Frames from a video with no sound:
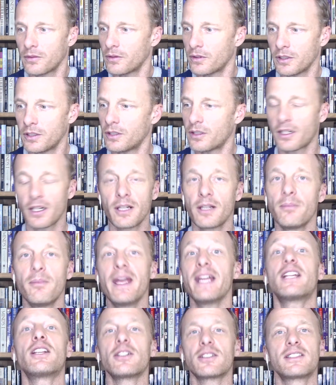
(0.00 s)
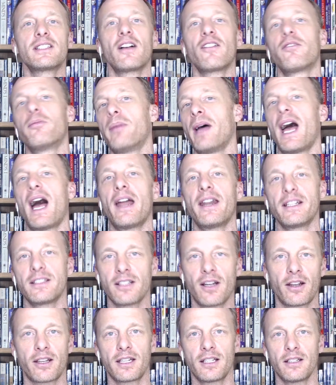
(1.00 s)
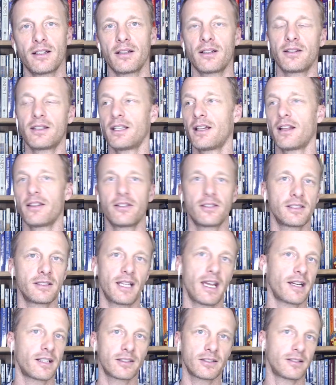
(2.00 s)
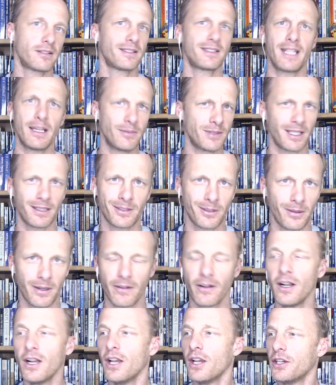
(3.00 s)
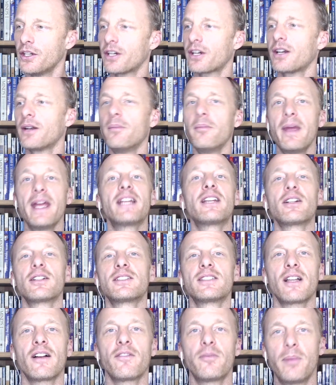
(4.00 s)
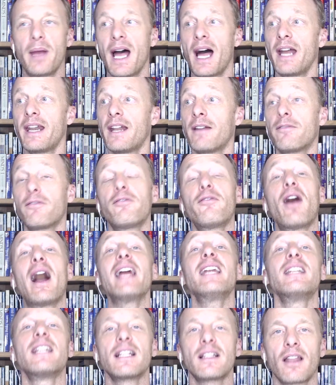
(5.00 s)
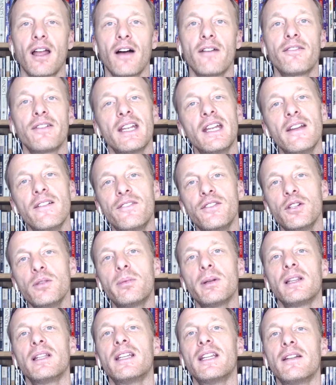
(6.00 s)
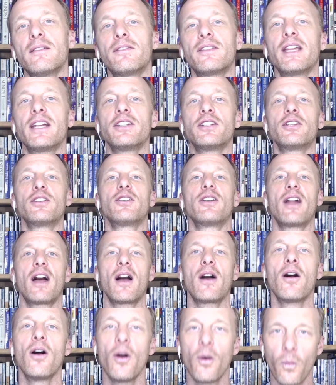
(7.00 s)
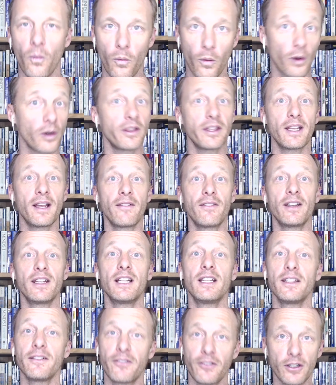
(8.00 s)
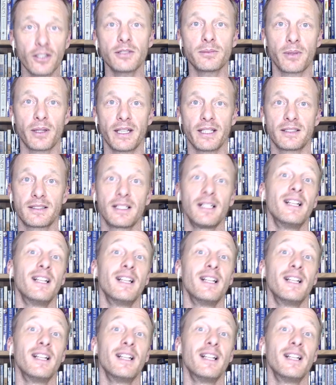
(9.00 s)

you're going to make yourself bad at talking to the other sex or the same sex or whatever. You're going to make yourself bad at finding love if you believe that you're not worthy of it in the first place.